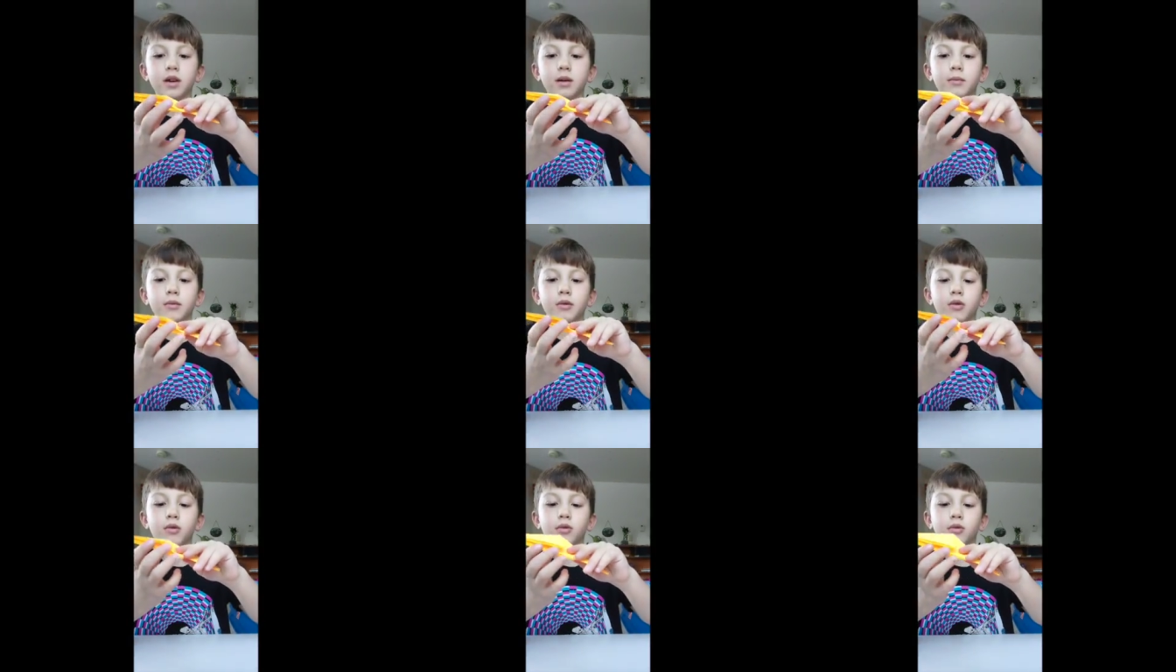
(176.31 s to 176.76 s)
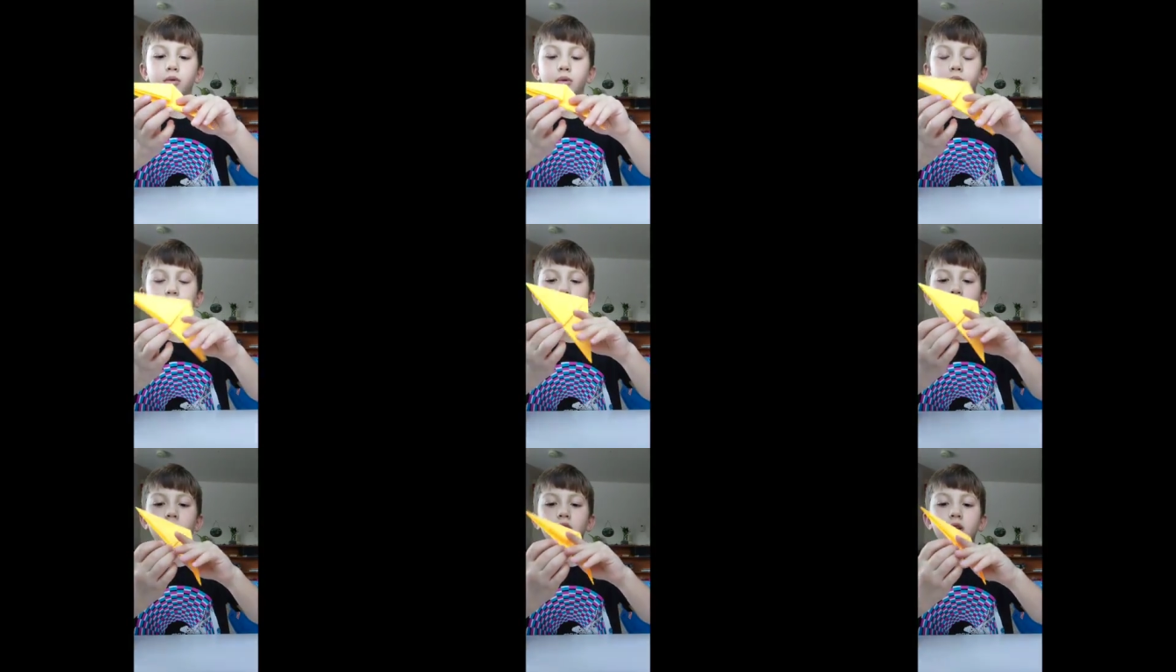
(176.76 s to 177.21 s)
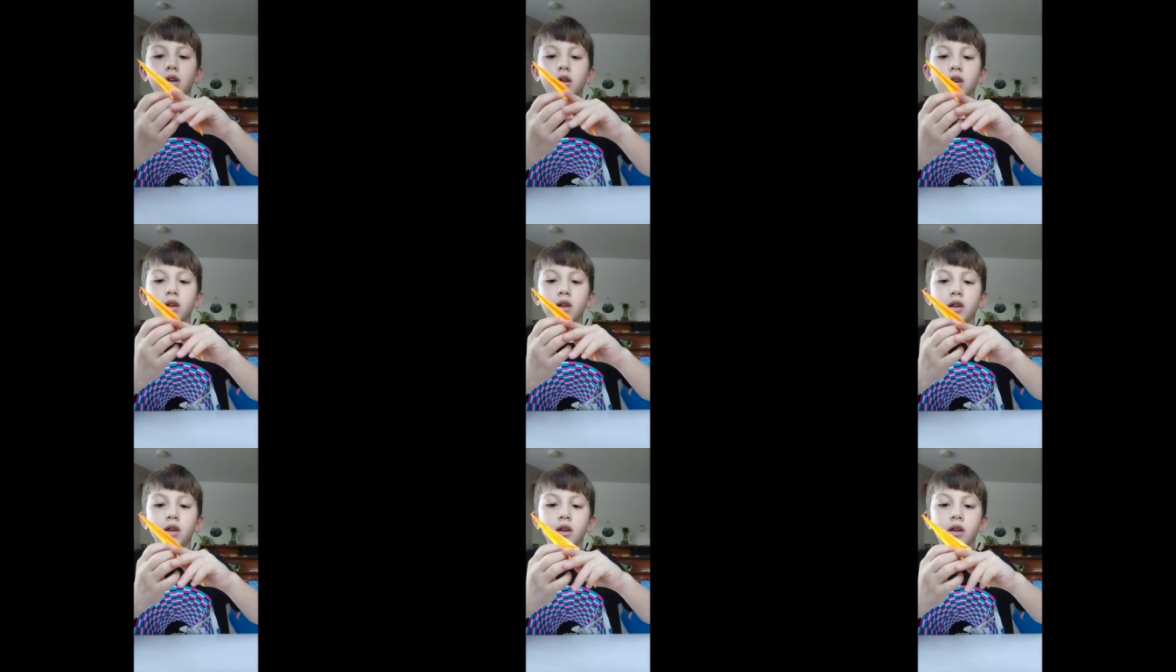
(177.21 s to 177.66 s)
I'm going to hold
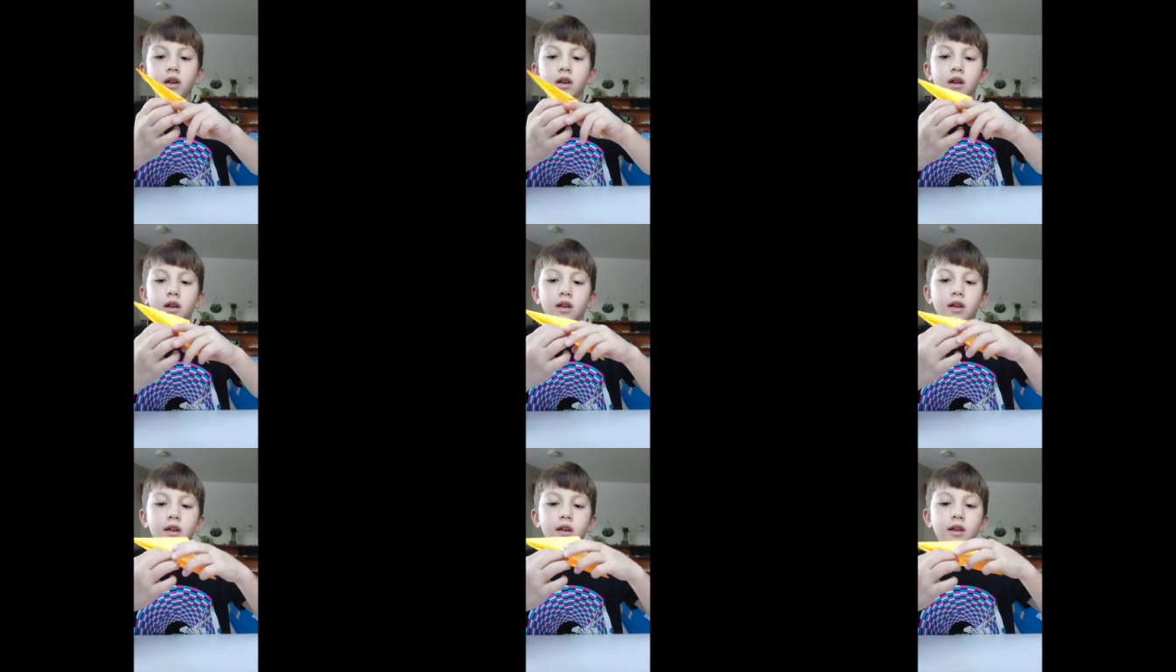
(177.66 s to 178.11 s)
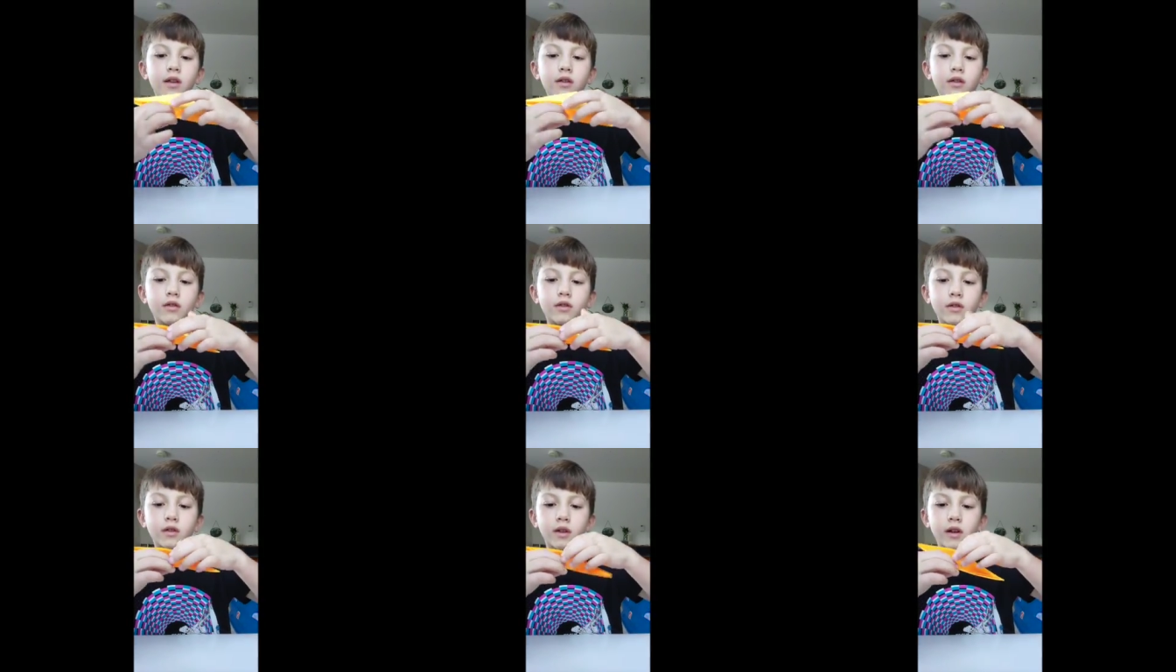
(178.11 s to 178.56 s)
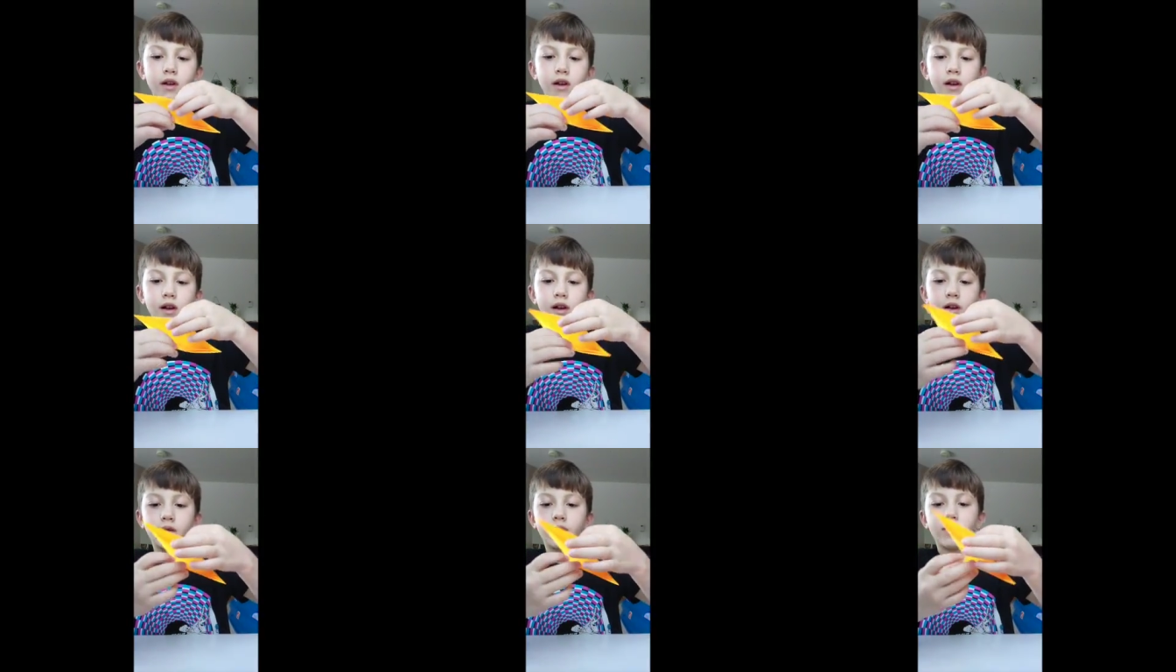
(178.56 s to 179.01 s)
it so that
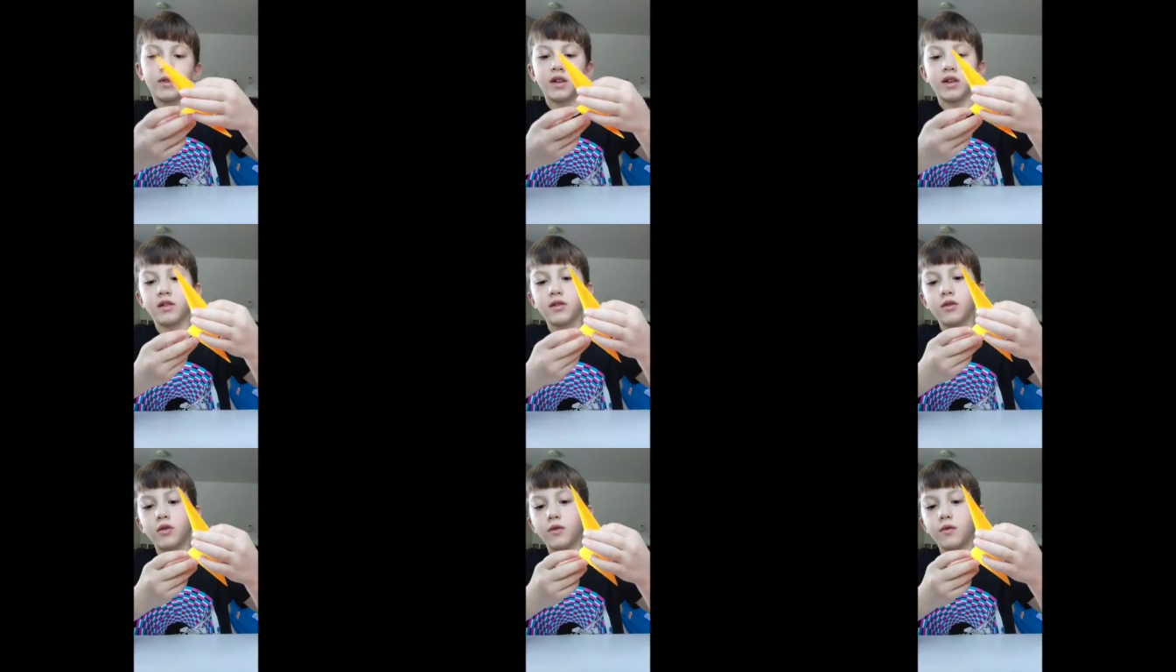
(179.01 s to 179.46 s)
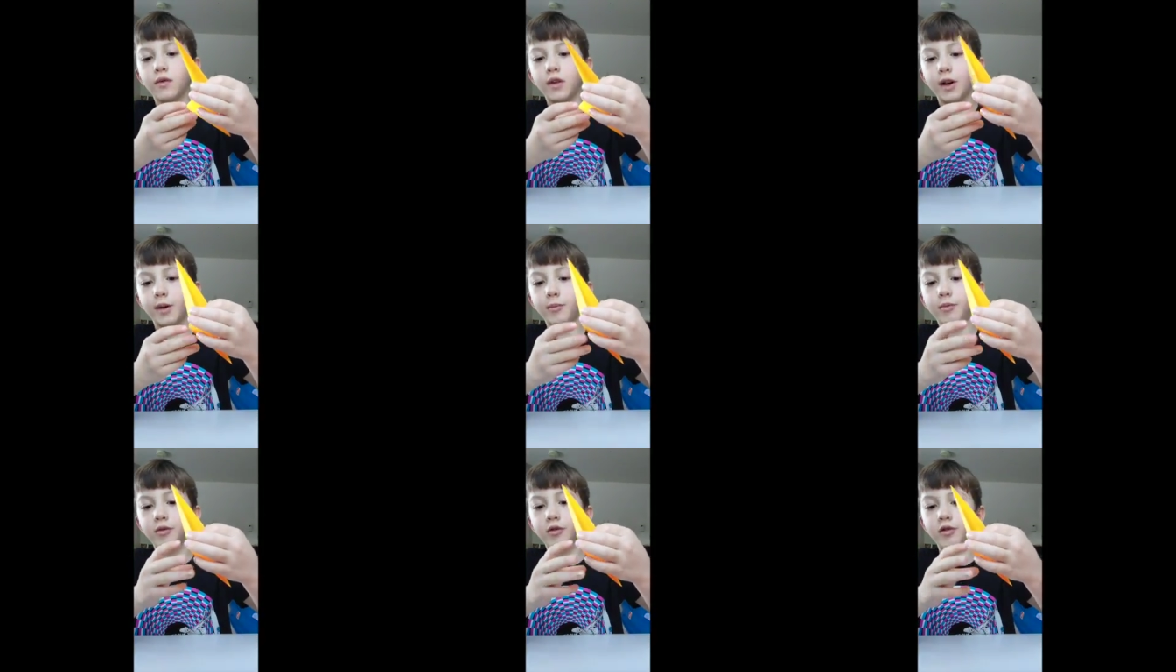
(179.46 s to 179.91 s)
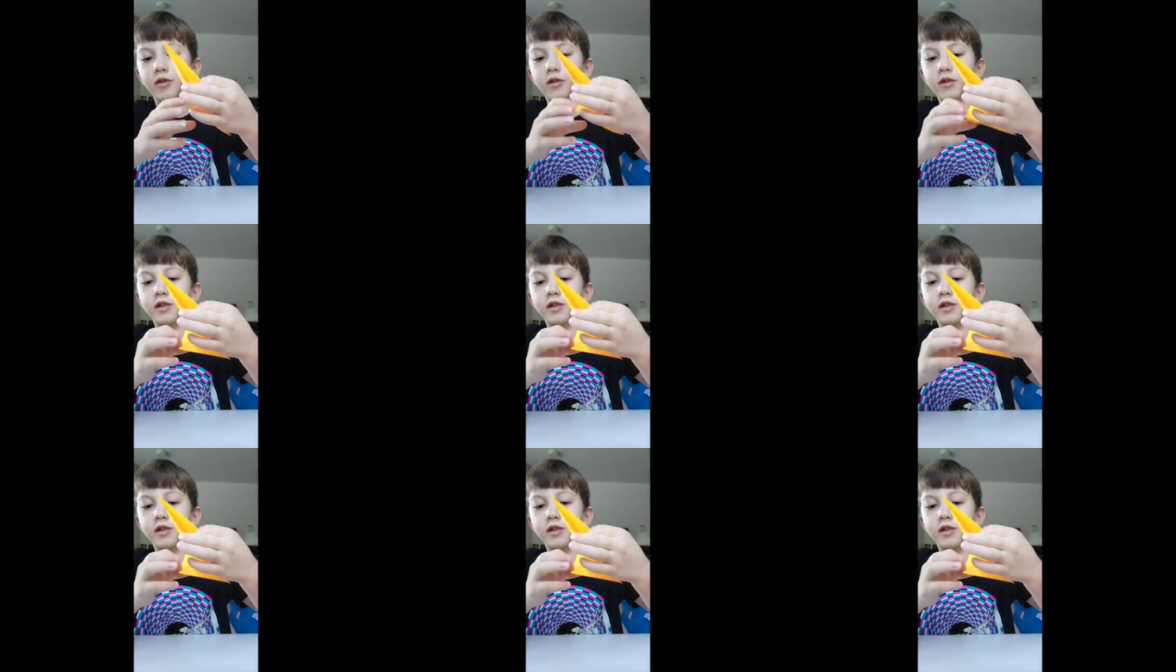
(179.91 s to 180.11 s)
I have these two flaps on the